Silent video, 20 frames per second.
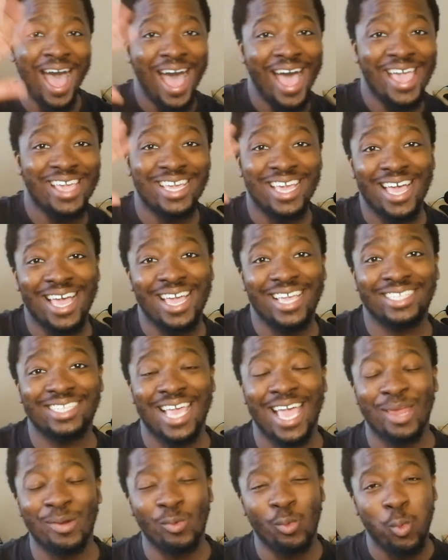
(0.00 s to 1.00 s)
Hi guys,
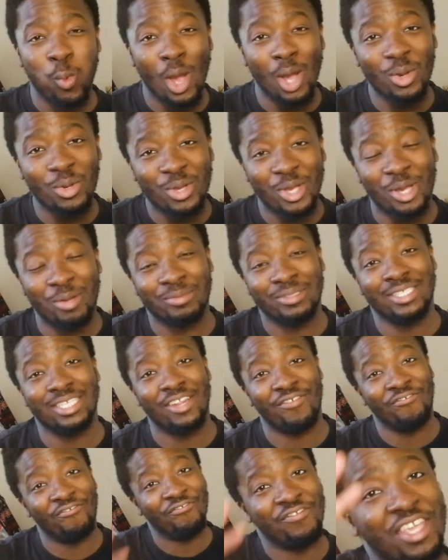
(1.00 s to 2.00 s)
and welcome to
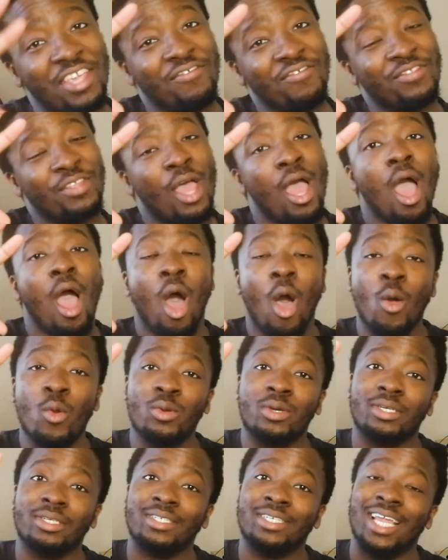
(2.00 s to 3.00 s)
the 5th
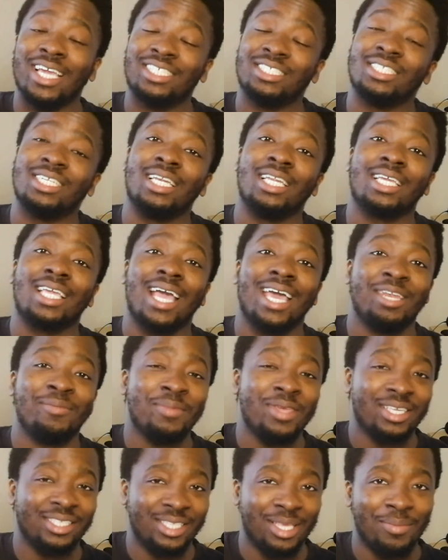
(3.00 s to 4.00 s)
Oak National
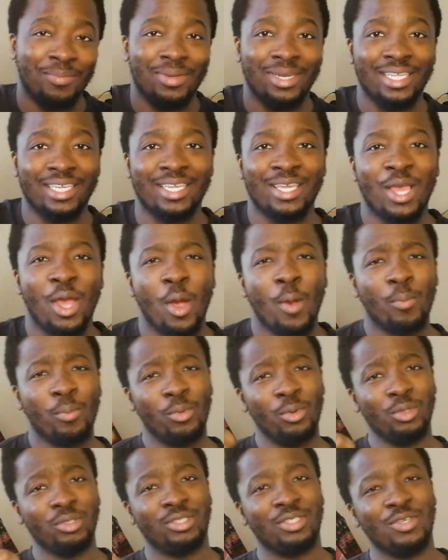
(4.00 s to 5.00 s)
Academy Assembly,
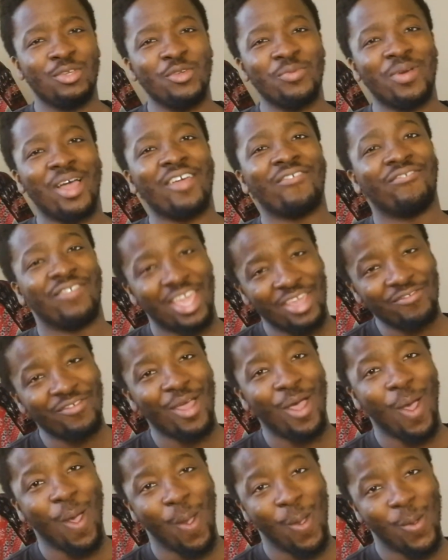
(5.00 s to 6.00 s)
brought to you by Faith
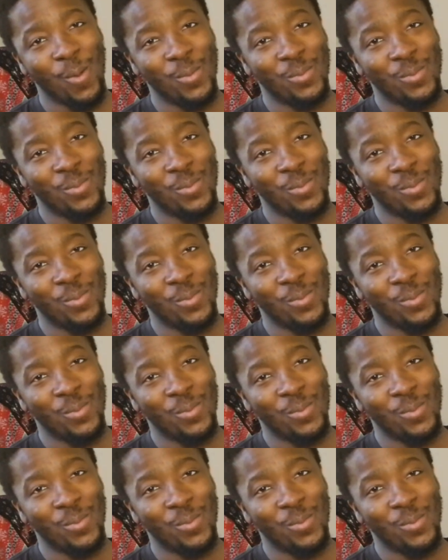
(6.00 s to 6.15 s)
at Home.